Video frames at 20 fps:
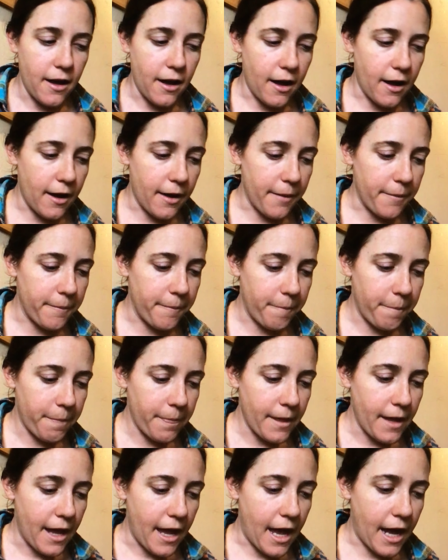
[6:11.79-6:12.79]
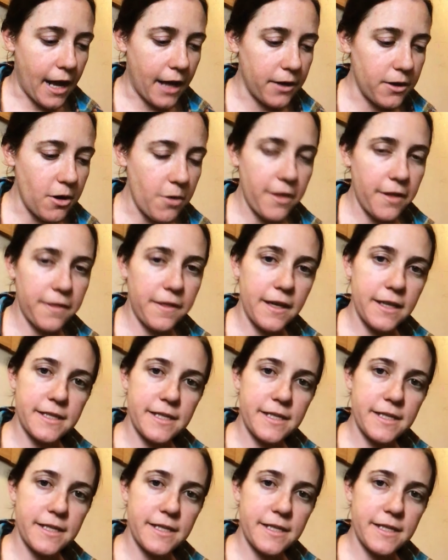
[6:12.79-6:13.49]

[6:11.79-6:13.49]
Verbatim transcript: Um, and I know that they